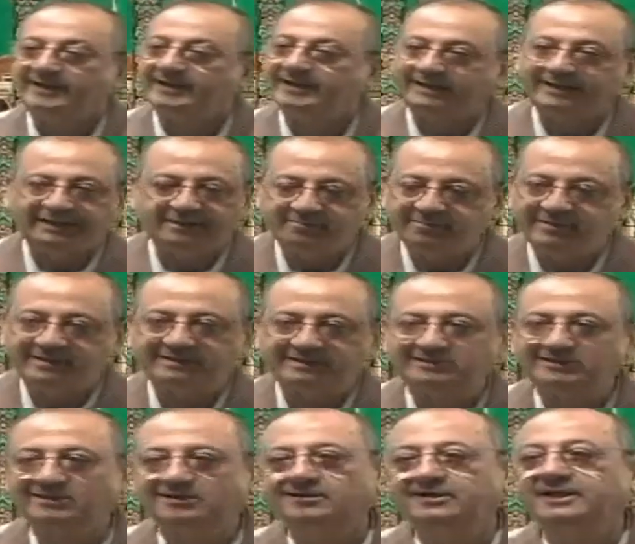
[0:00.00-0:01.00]

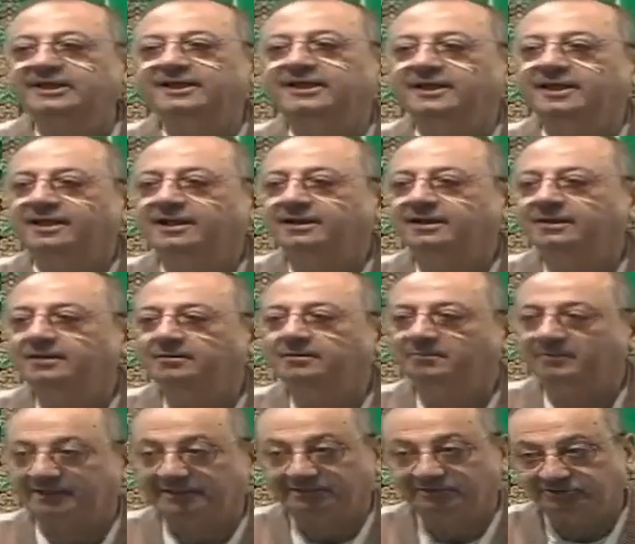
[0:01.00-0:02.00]
immediately here,
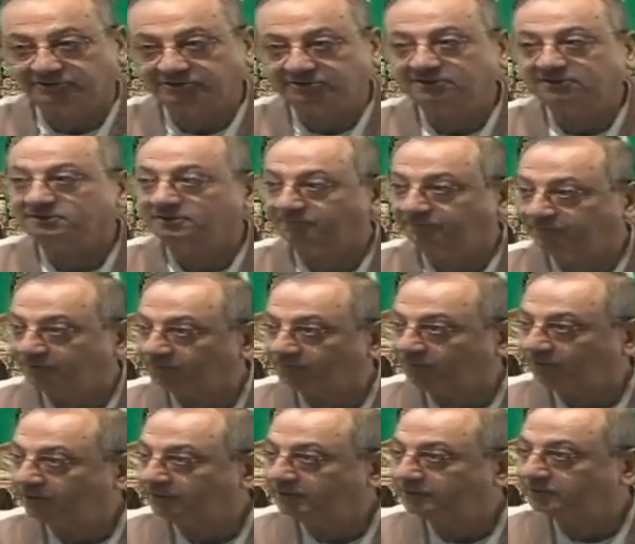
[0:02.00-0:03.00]
brothers and sisters, if you
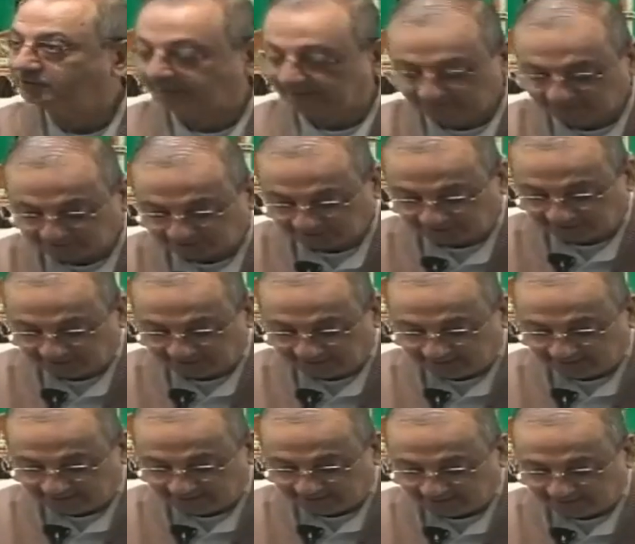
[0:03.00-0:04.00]
want, you can say
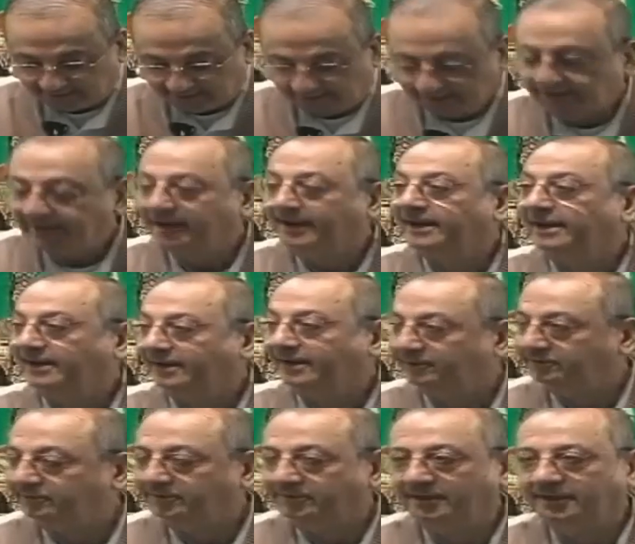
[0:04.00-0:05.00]

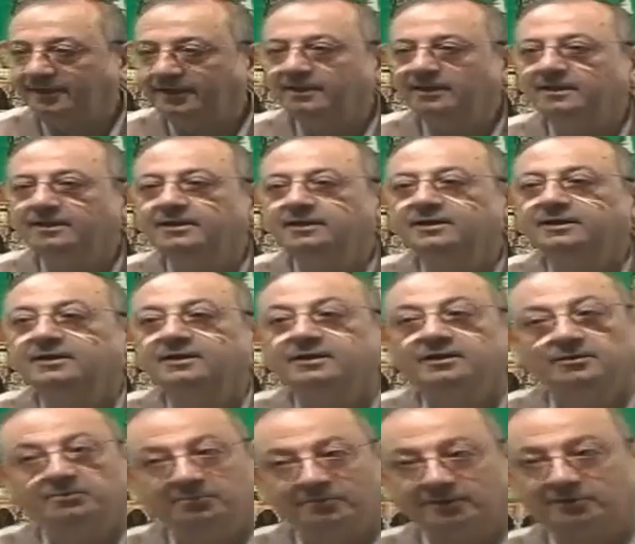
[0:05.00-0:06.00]
in the
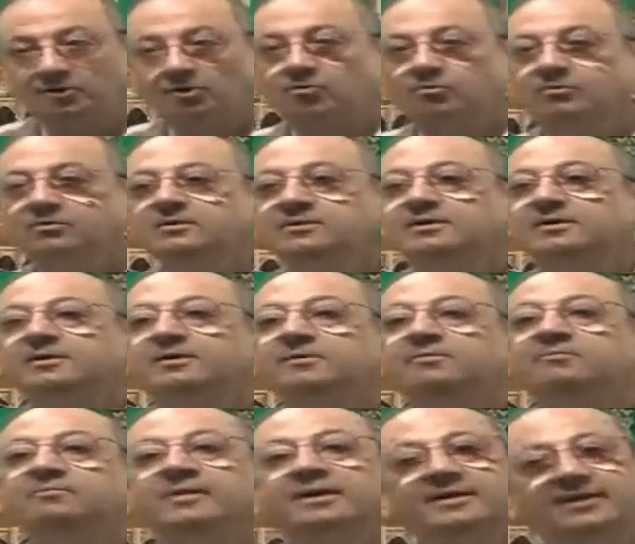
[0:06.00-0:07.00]
mitarun
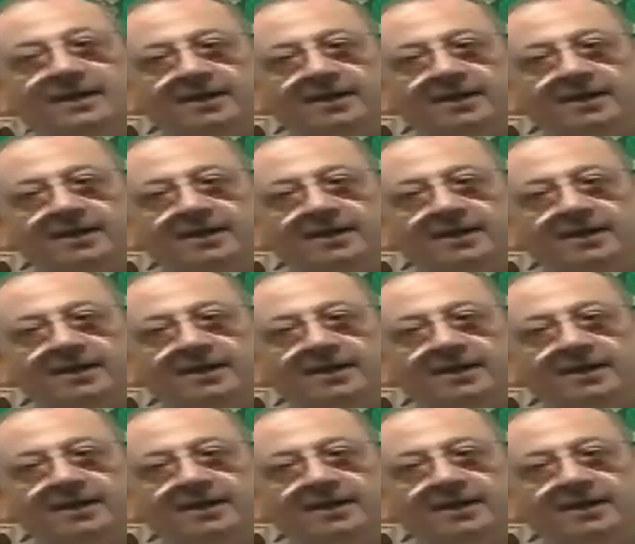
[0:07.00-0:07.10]
min